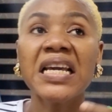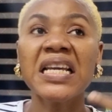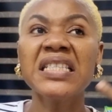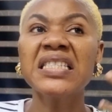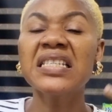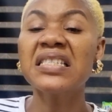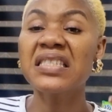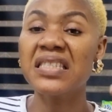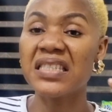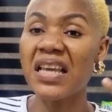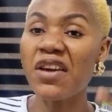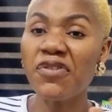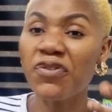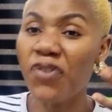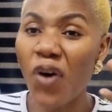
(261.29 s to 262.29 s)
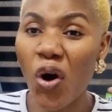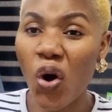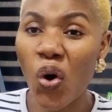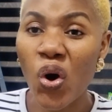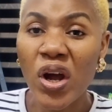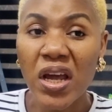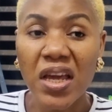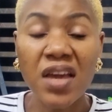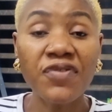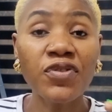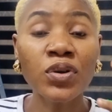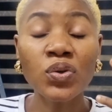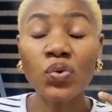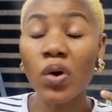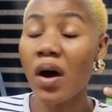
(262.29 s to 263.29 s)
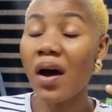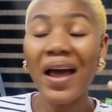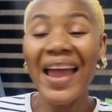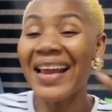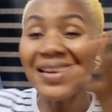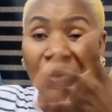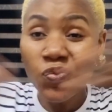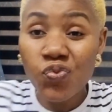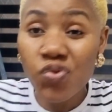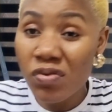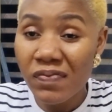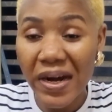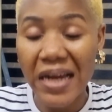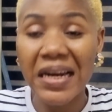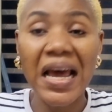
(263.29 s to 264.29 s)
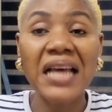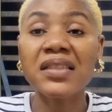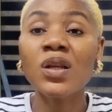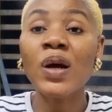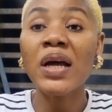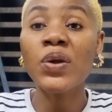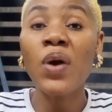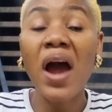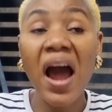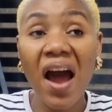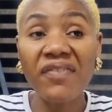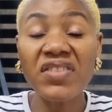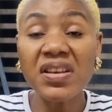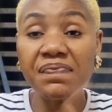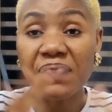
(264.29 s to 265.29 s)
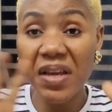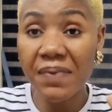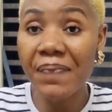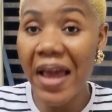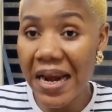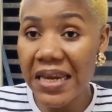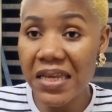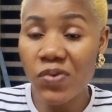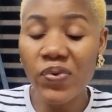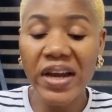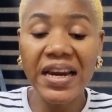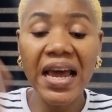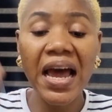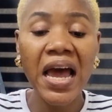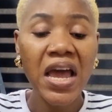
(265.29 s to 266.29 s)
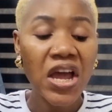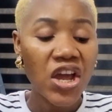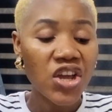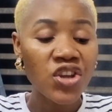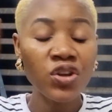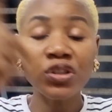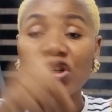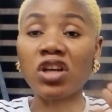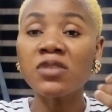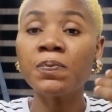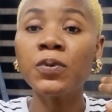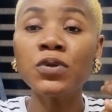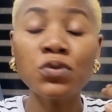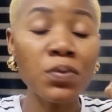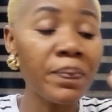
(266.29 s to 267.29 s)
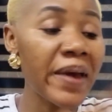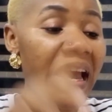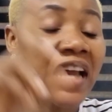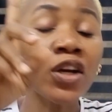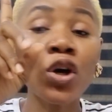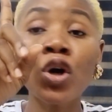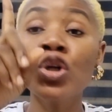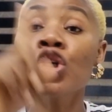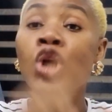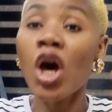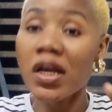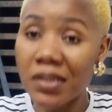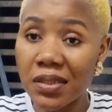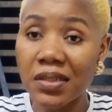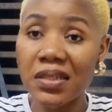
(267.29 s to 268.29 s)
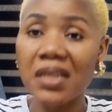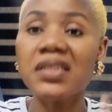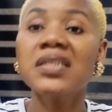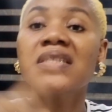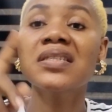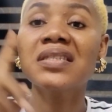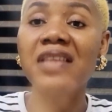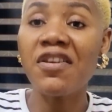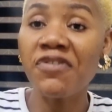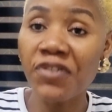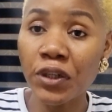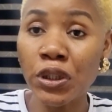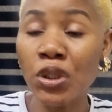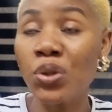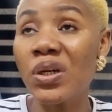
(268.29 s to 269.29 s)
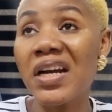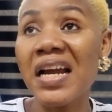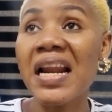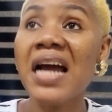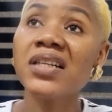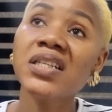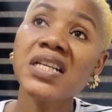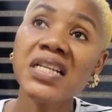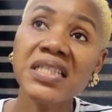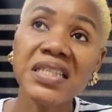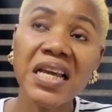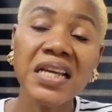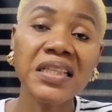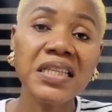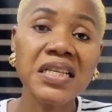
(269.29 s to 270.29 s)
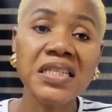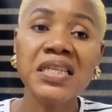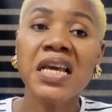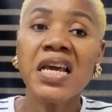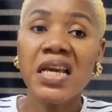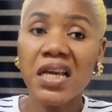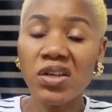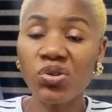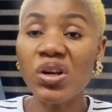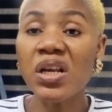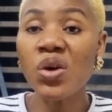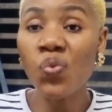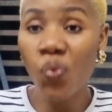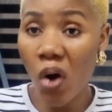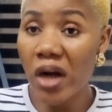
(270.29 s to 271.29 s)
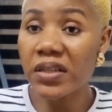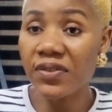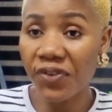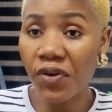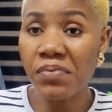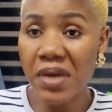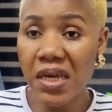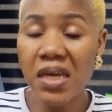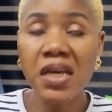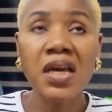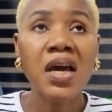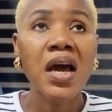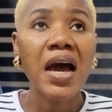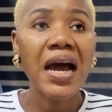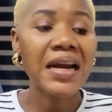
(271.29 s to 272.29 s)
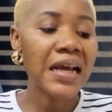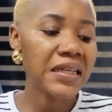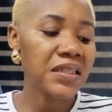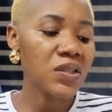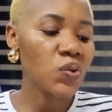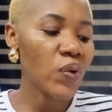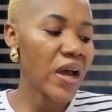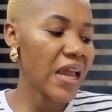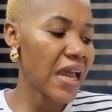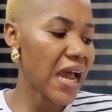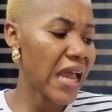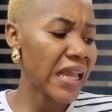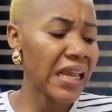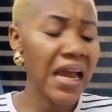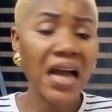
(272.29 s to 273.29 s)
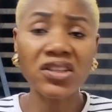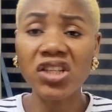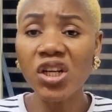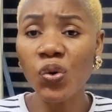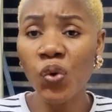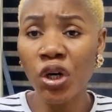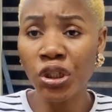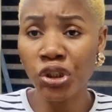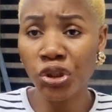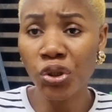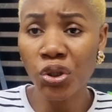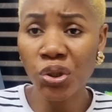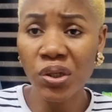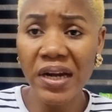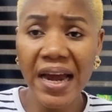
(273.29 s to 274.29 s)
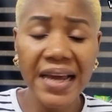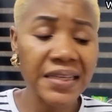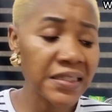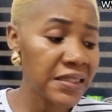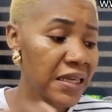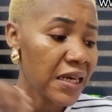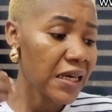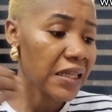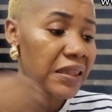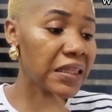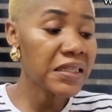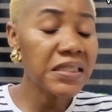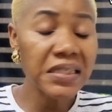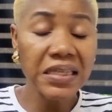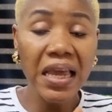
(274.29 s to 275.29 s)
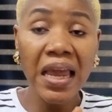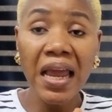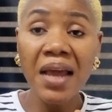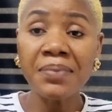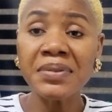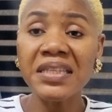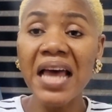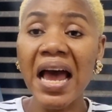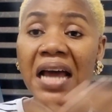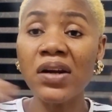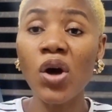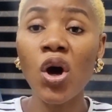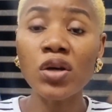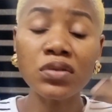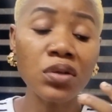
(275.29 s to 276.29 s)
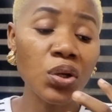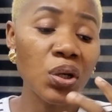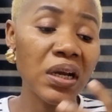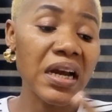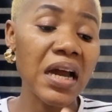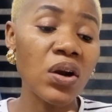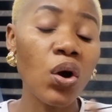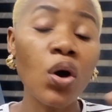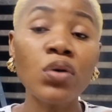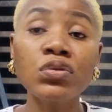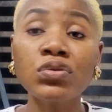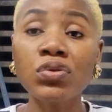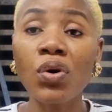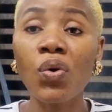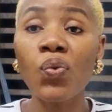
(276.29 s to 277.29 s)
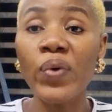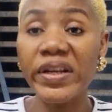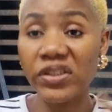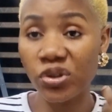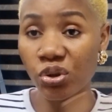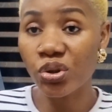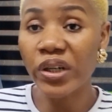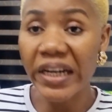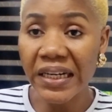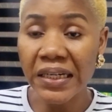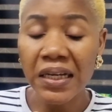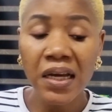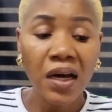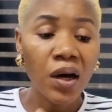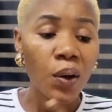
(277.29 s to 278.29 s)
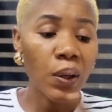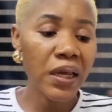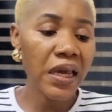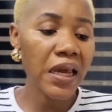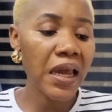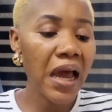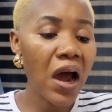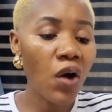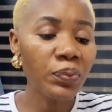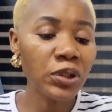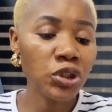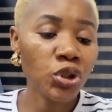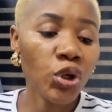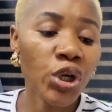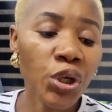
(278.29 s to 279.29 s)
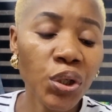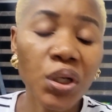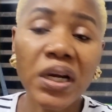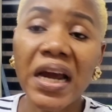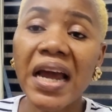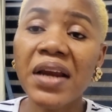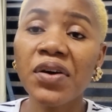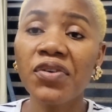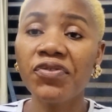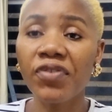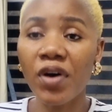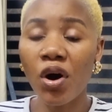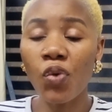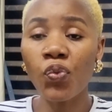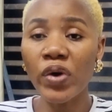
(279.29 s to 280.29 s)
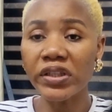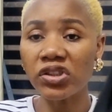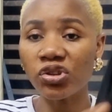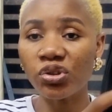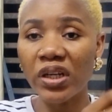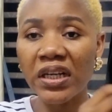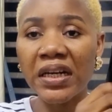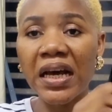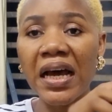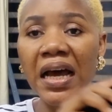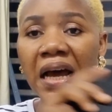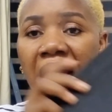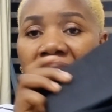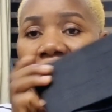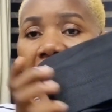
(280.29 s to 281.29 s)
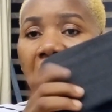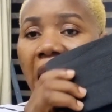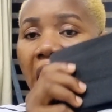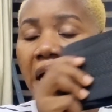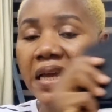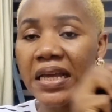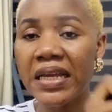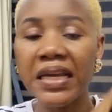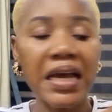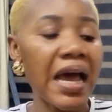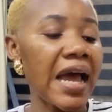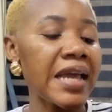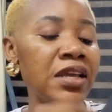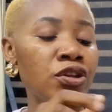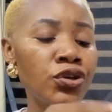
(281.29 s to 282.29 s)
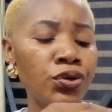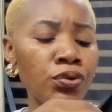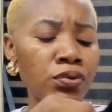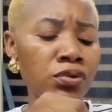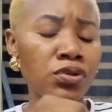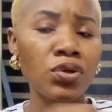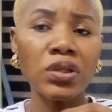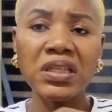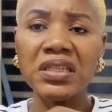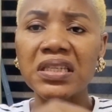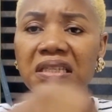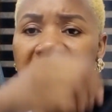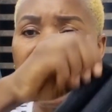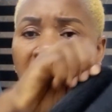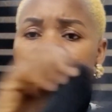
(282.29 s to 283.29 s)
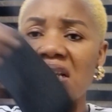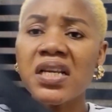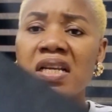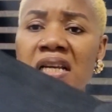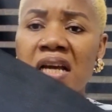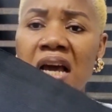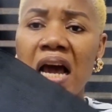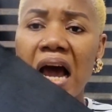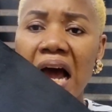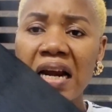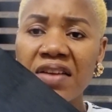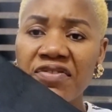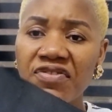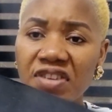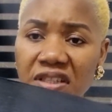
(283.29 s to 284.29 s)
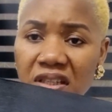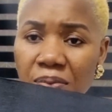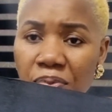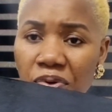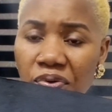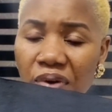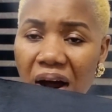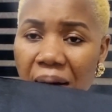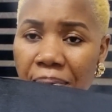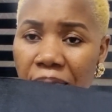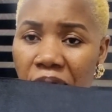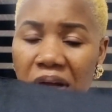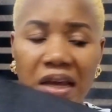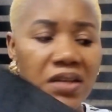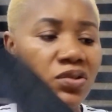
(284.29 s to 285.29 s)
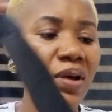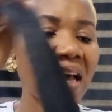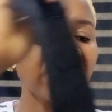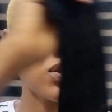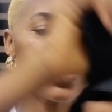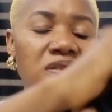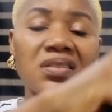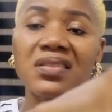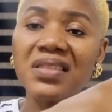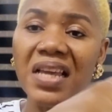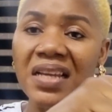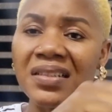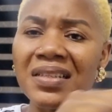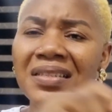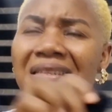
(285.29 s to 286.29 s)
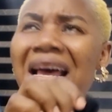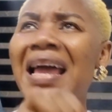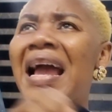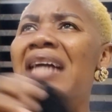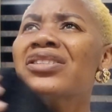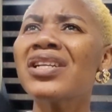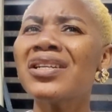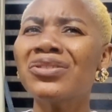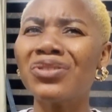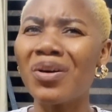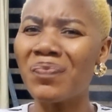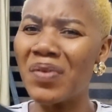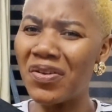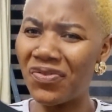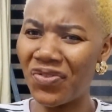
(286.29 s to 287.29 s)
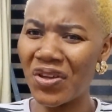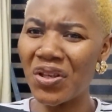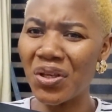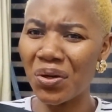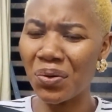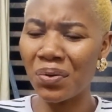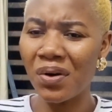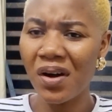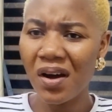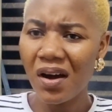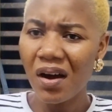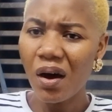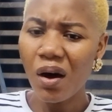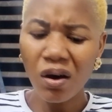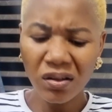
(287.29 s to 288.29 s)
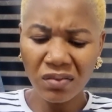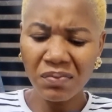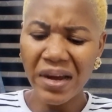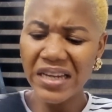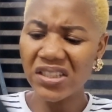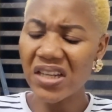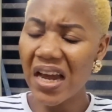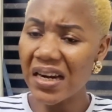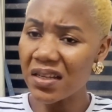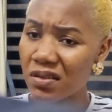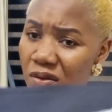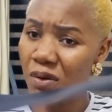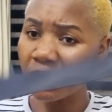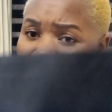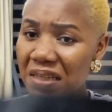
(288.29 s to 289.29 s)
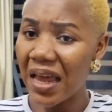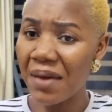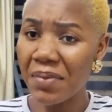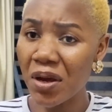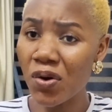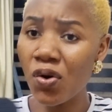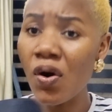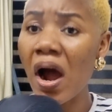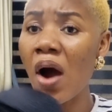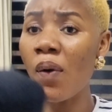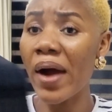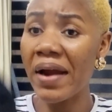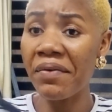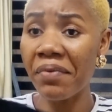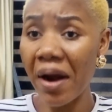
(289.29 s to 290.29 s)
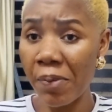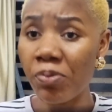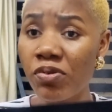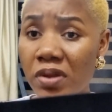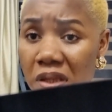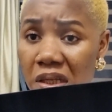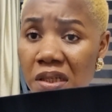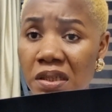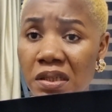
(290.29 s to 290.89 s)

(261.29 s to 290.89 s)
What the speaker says: It is safe for even any woman, as long as you are having big belly, whether you just put to bed or not. It is safe for you. You can actually take this. It really works for me, and that is why I actually want to show you guys these herbs. And also, you can also waist train. Okay, I'll be showing you the kind of waist trainer I use. So this is actually an invisible wrap. Okay, so I just take this. I actually dropped a video on my channel some time ago how I wrap with